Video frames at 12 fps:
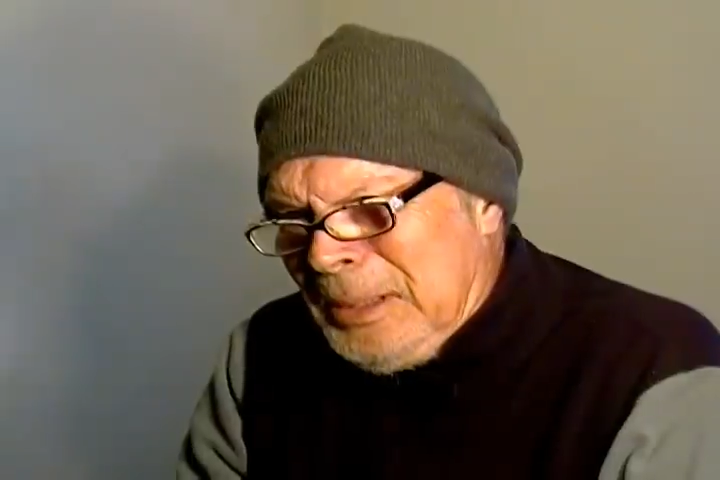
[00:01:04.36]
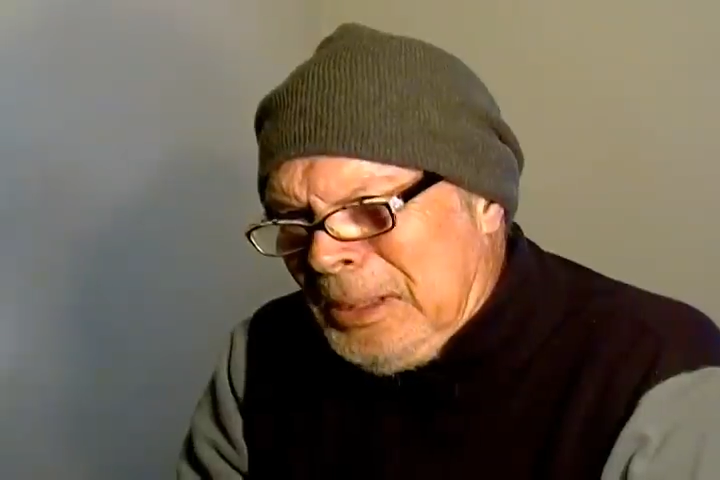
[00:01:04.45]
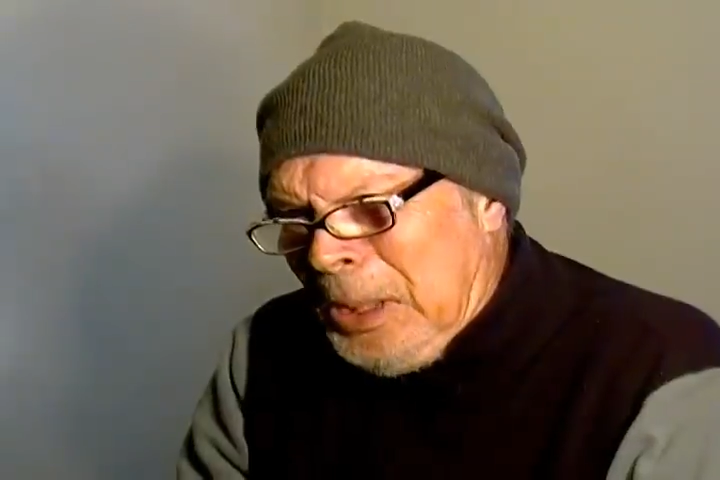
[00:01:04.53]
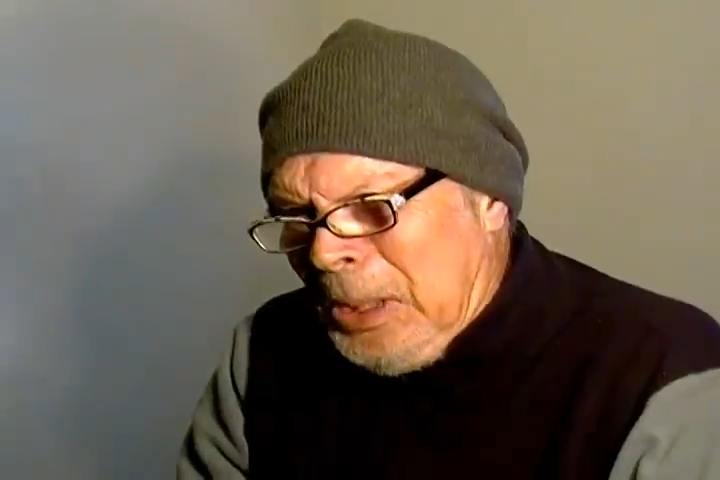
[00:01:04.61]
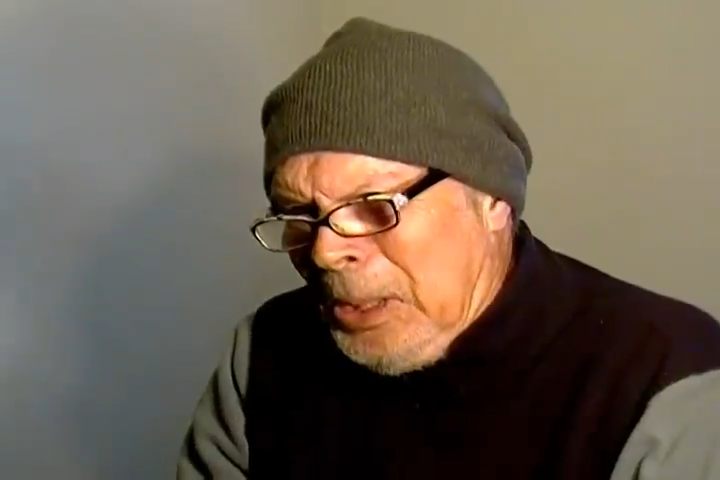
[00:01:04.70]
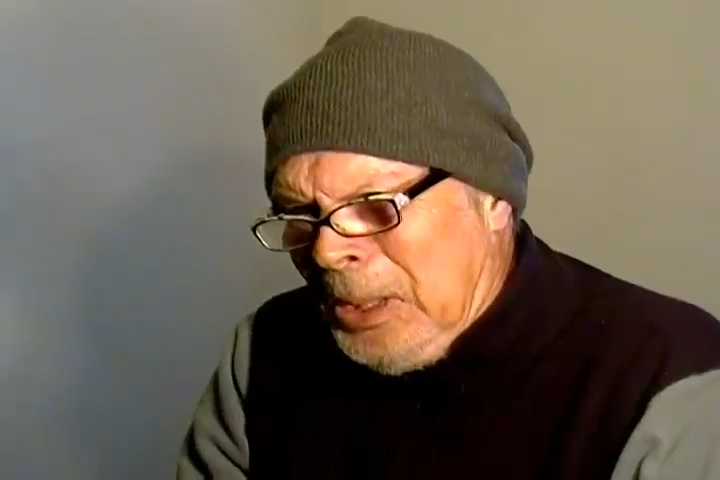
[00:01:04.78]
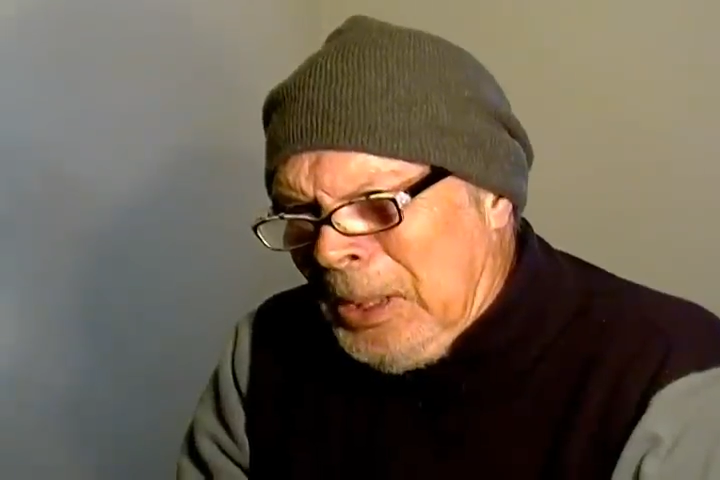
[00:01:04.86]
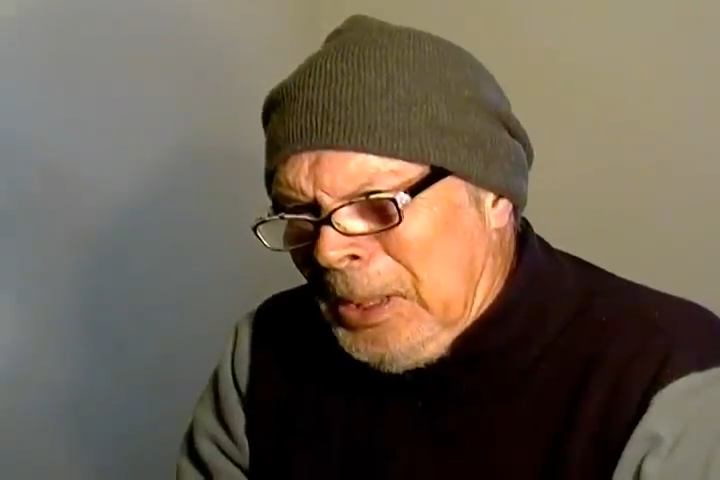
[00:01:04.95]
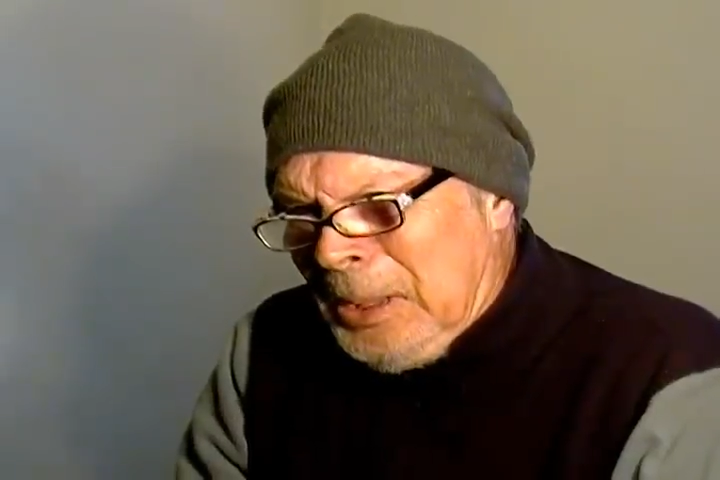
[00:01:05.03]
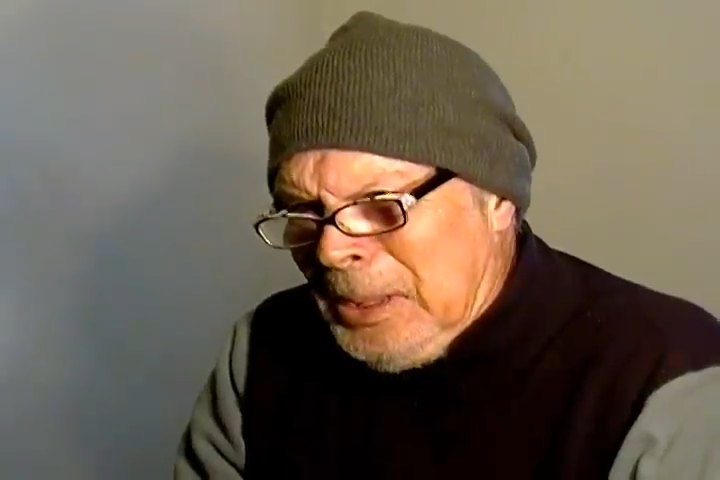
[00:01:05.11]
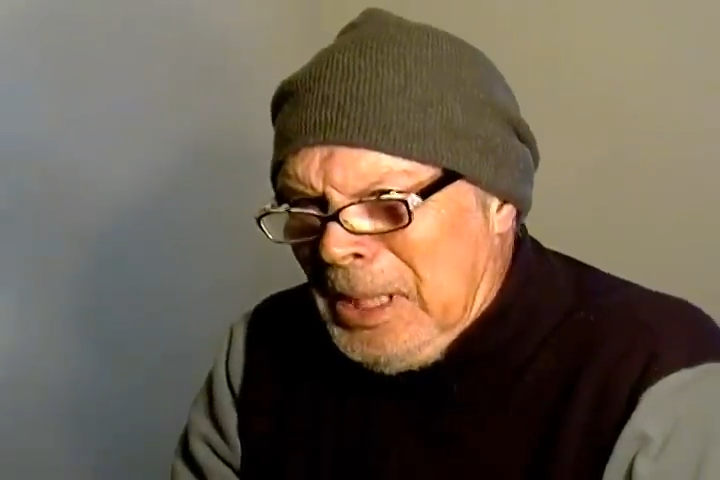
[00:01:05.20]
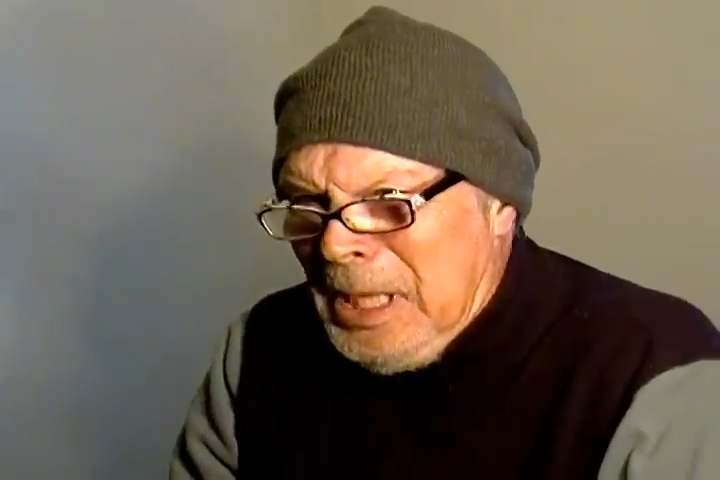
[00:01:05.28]
a
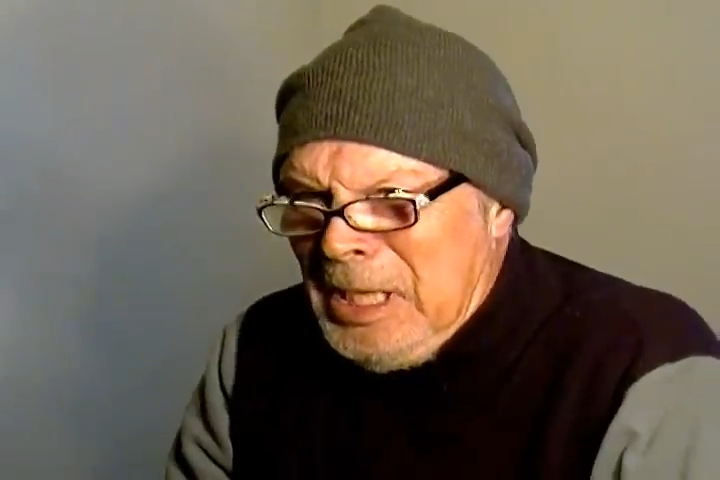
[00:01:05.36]
girl,